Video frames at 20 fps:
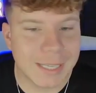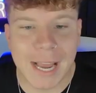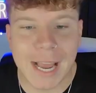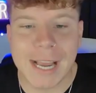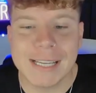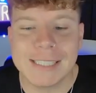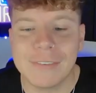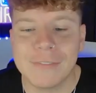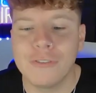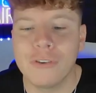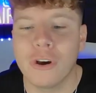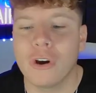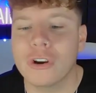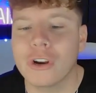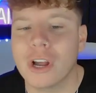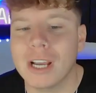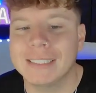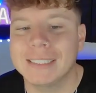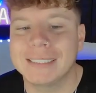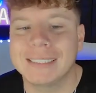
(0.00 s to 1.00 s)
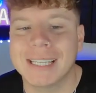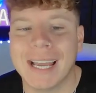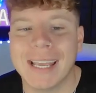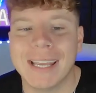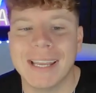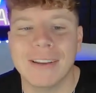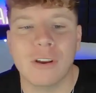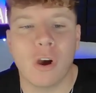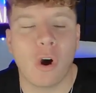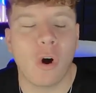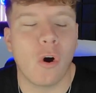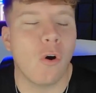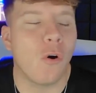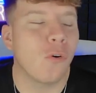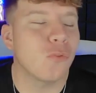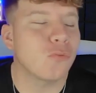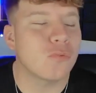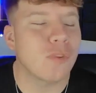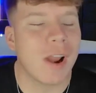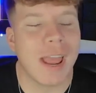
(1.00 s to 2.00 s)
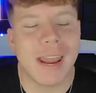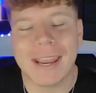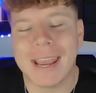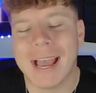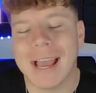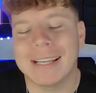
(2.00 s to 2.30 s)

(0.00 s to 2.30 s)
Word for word: Guys, if you're not excited already,